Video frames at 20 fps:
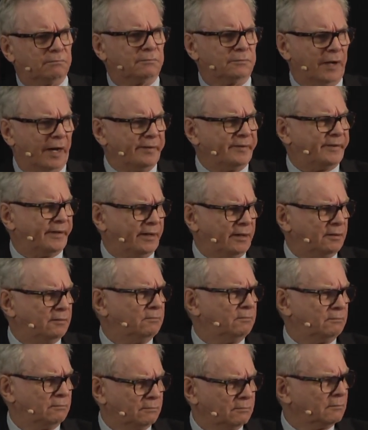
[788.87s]

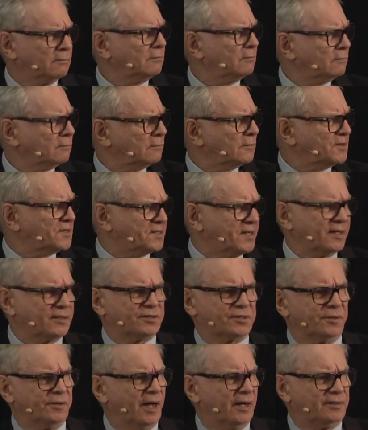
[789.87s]
nineteen oh
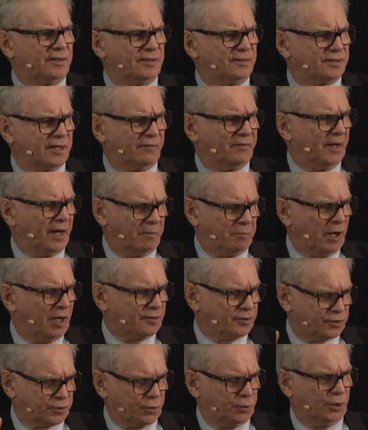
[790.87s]
six or nineteen oh seven, I'm
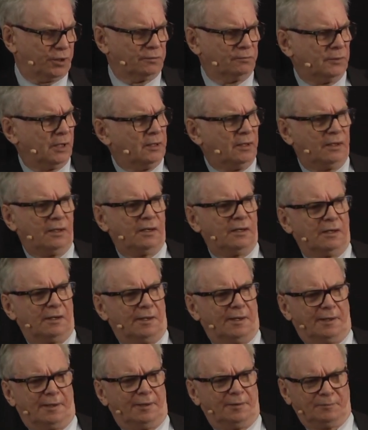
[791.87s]
not sure.
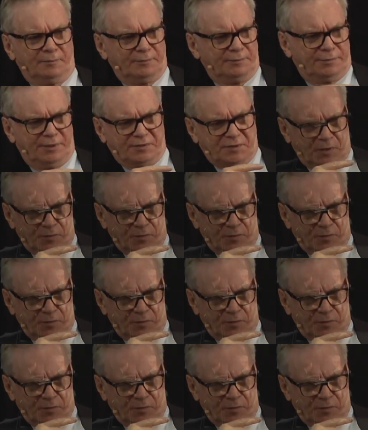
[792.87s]
Um, it's